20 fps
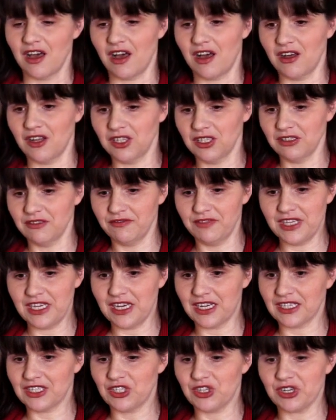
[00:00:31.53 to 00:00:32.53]
all of the
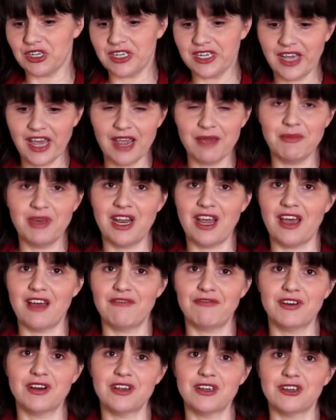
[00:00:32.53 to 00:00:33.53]
extra time and
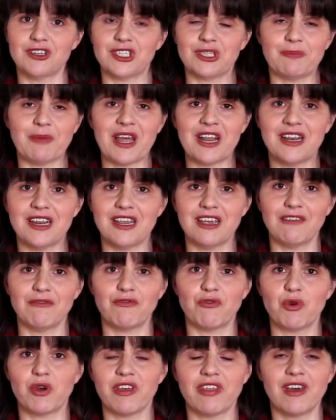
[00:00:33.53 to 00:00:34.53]
effort you're spending
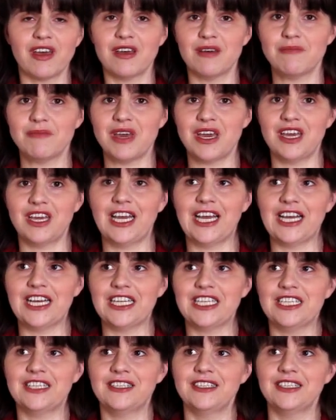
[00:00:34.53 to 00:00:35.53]
for them
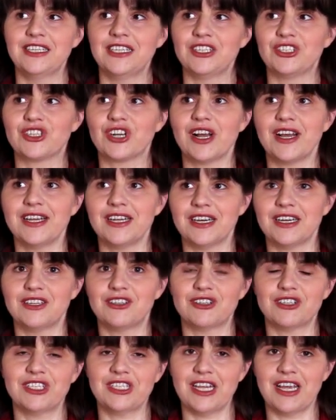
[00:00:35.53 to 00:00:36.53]
and trying to
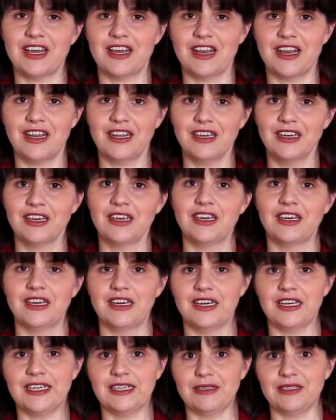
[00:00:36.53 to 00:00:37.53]
understand
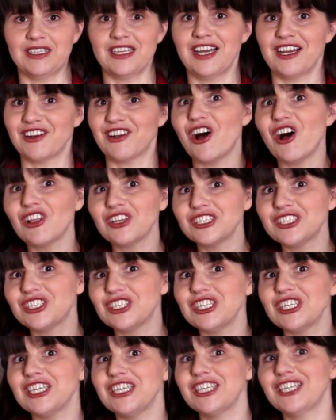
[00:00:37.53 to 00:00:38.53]

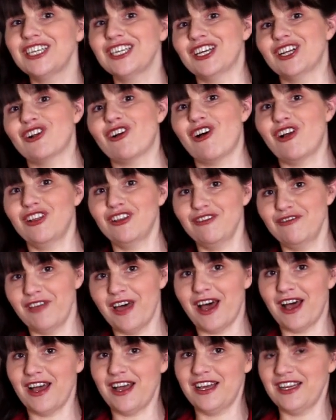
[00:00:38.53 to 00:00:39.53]
technology and all of
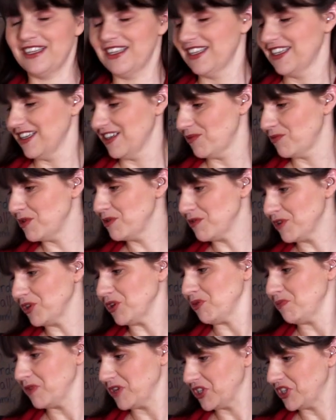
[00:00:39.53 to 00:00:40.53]
that. We
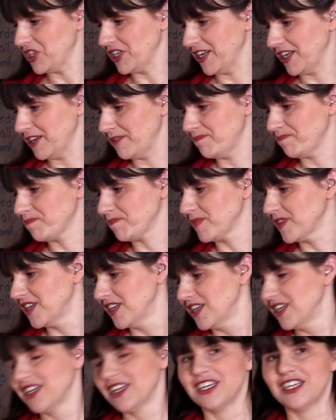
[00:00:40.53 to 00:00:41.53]
really appreciate it.
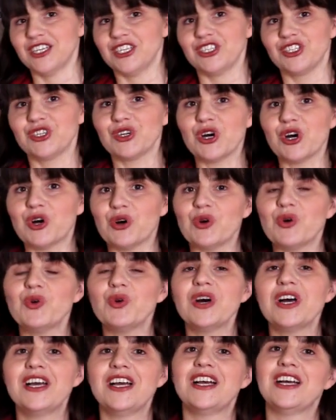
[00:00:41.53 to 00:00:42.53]

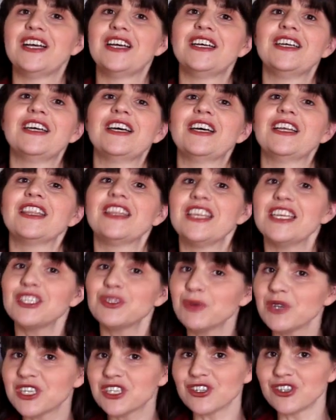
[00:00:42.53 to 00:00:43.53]
So this
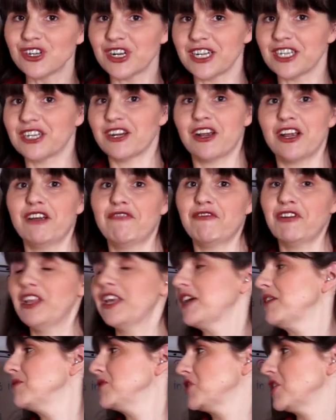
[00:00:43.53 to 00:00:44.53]
week's learning target for
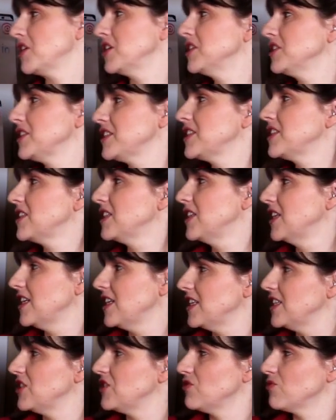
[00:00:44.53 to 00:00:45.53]
language arts
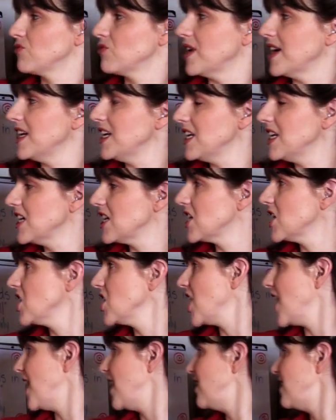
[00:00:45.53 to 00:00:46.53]
is right
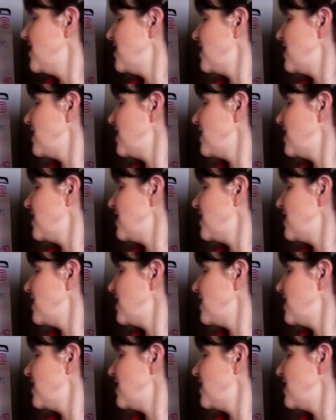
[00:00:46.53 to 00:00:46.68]
here,